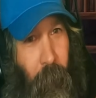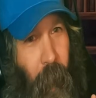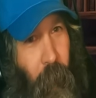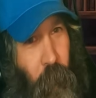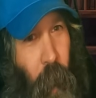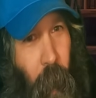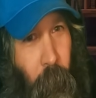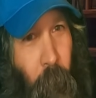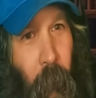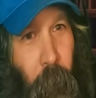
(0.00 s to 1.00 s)
got the shock
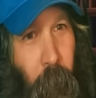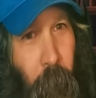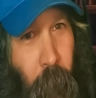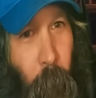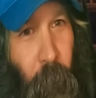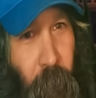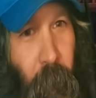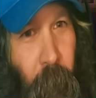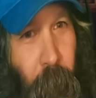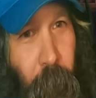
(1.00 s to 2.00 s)
factor that comes
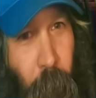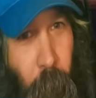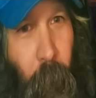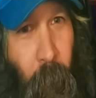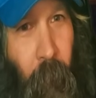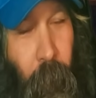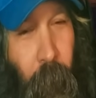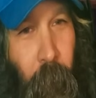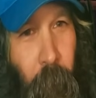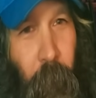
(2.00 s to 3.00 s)
in to talking about,
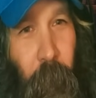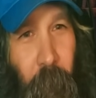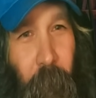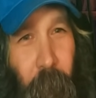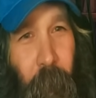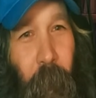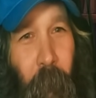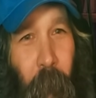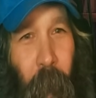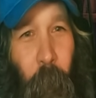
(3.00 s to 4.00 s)

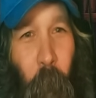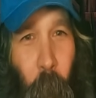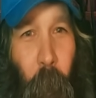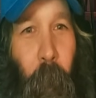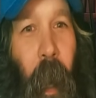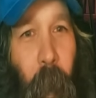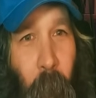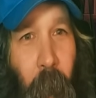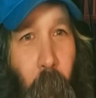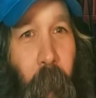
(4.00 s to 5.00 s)
I want to
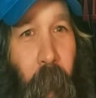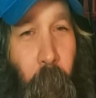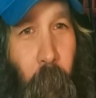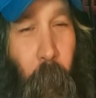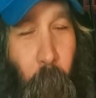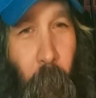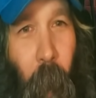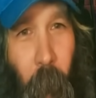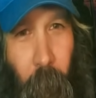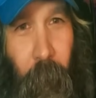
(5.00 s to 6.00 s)
reanimate all the